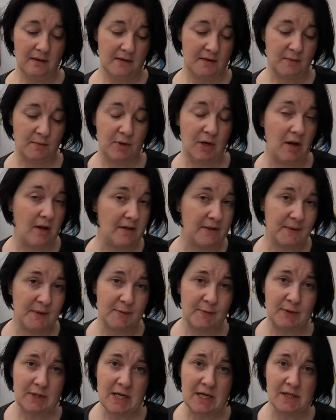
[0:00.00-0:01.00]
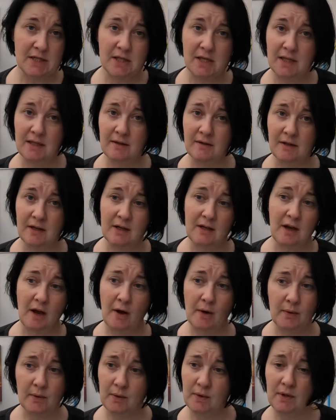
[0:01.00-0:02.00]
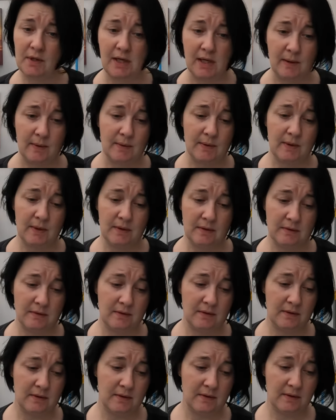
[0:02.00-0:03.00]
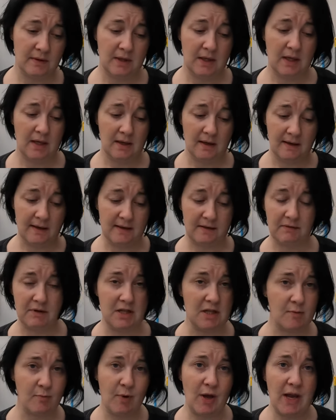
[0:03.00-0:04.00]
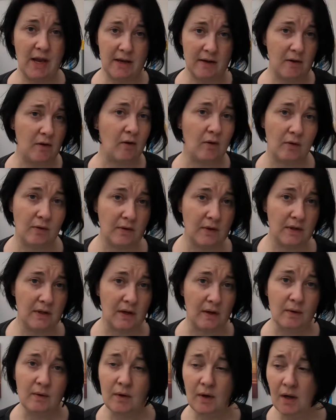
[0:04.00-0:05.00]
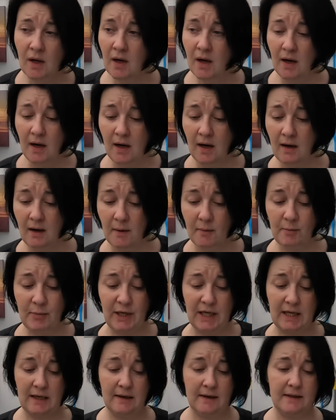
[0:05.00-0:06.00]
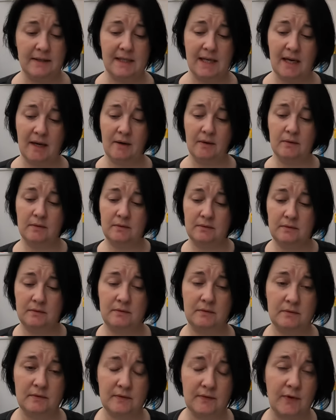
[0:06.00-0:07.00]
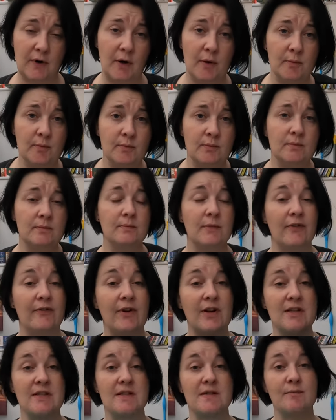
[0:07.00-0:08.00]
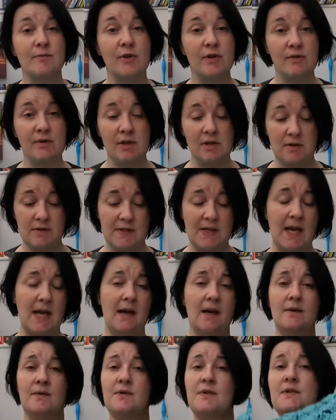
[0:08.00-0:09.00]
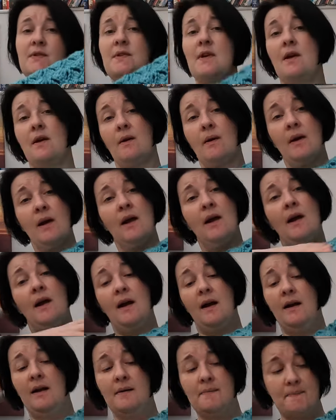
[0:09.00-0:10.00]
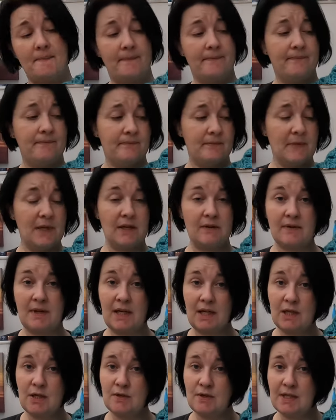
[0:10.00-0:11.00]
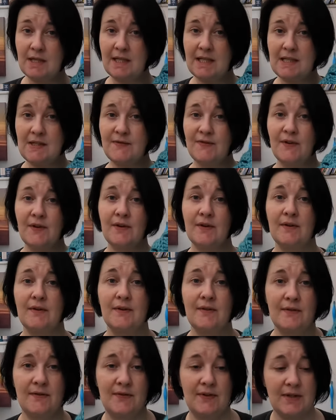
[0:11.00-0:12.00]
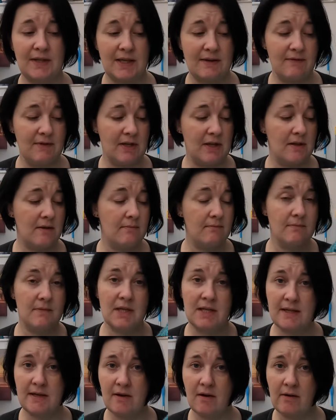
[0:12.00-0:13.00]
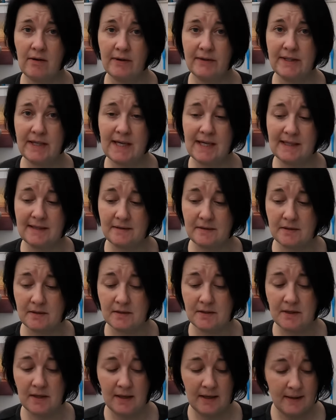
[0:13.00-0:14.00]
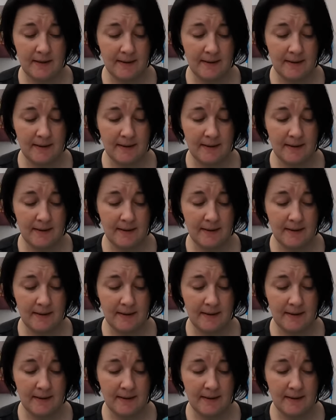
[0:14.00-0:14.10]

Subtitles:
some yarn that was potentially going to go, you know, either in the bin or, you know, be cleared out from my friend's mother-in-law's house. So yeah, thank you to Liz for giving me the yarn, and